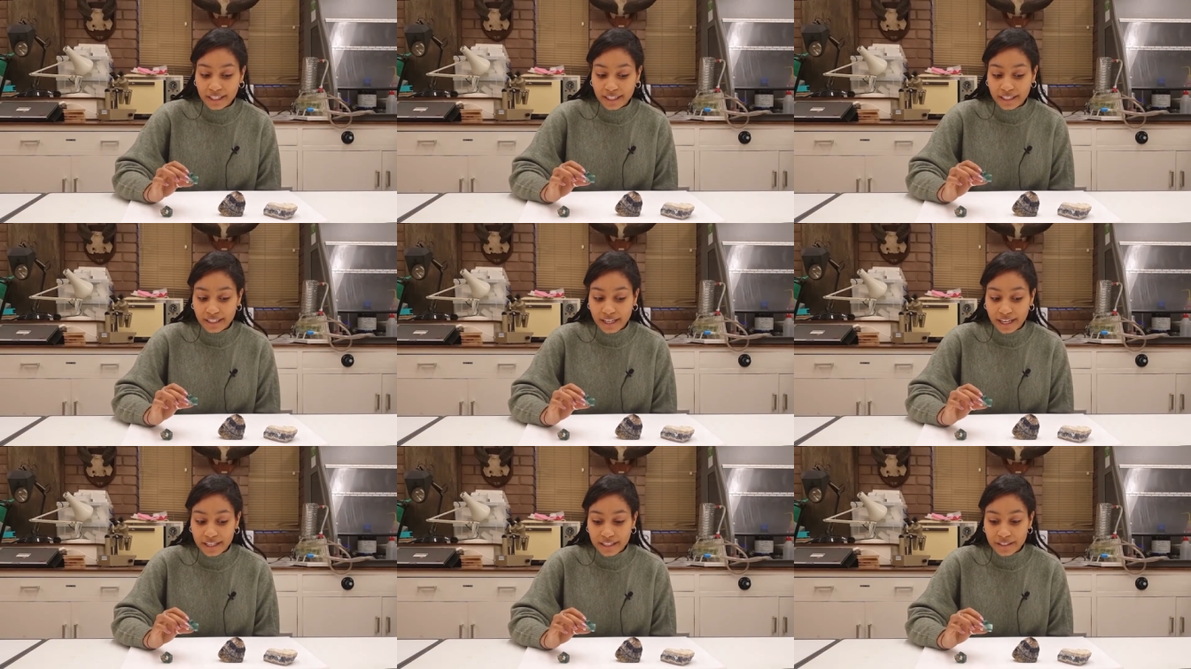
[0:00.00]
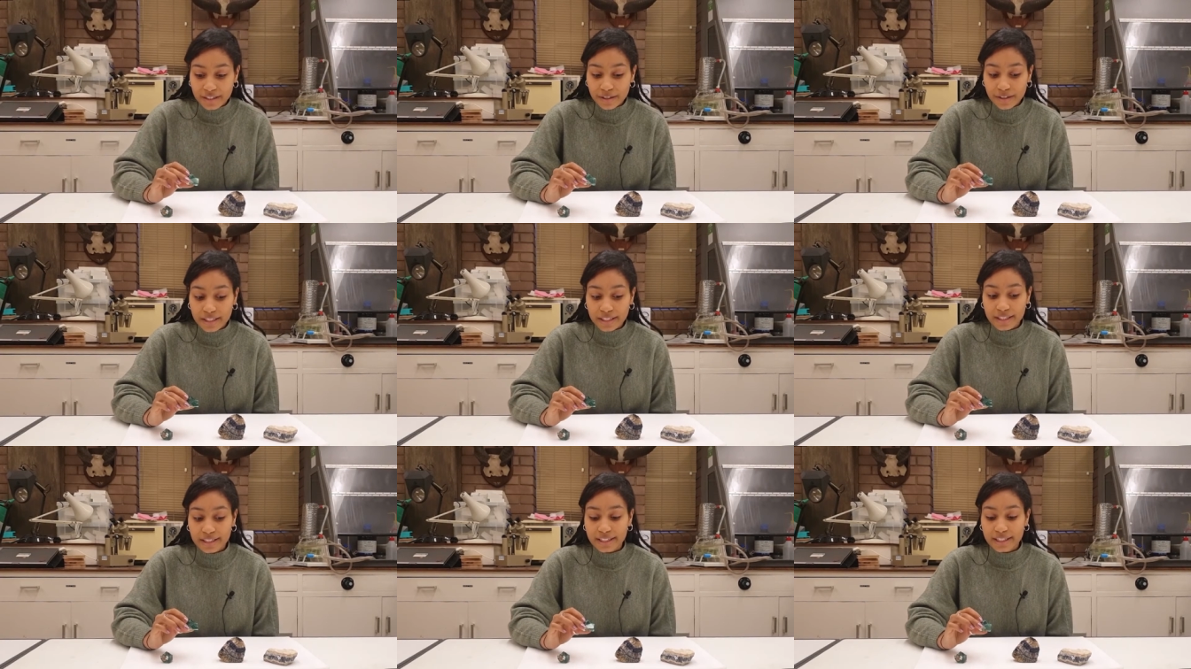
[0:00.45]
and as you
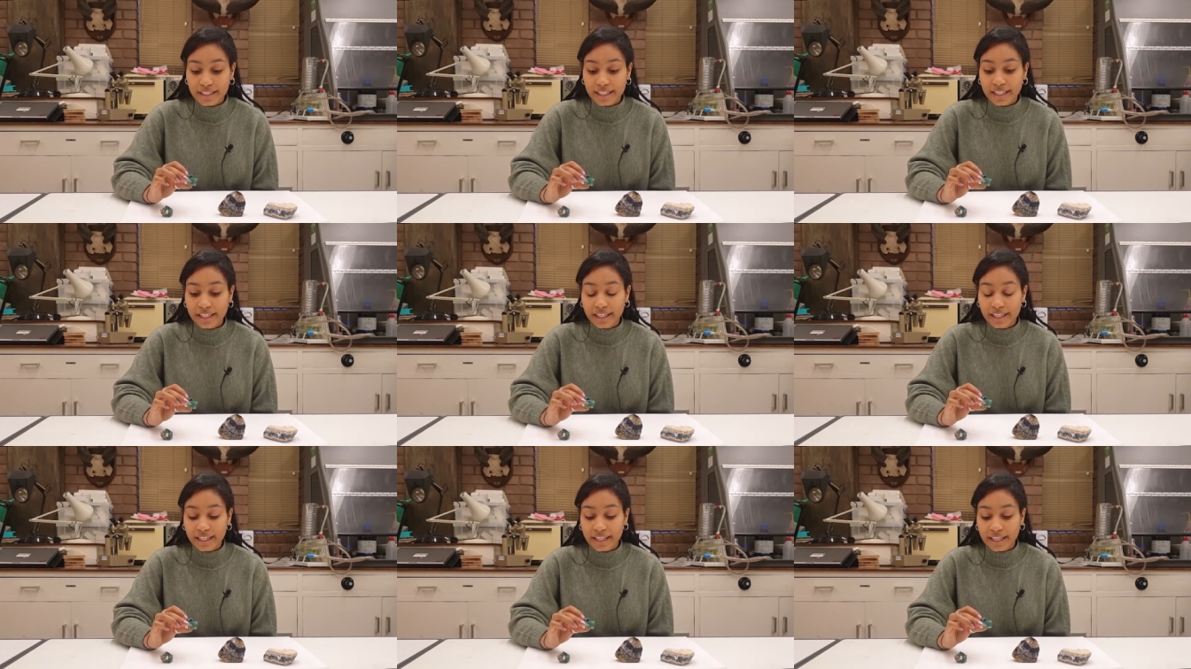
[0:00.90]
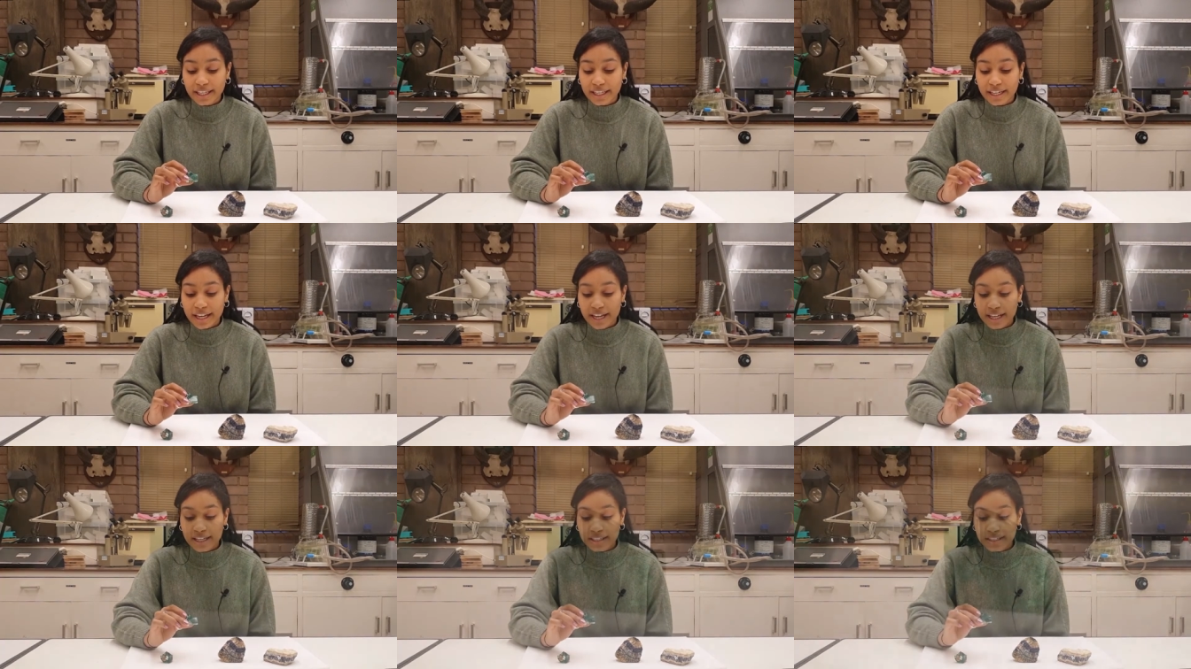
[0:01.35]
can see, it
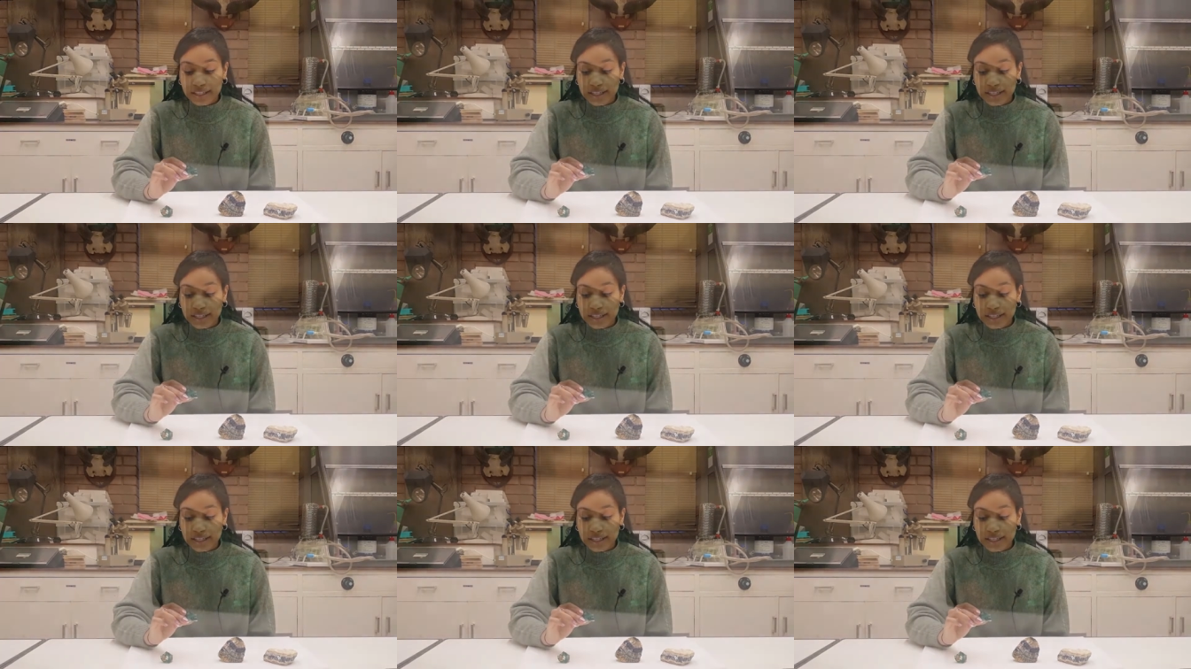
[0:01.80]
has a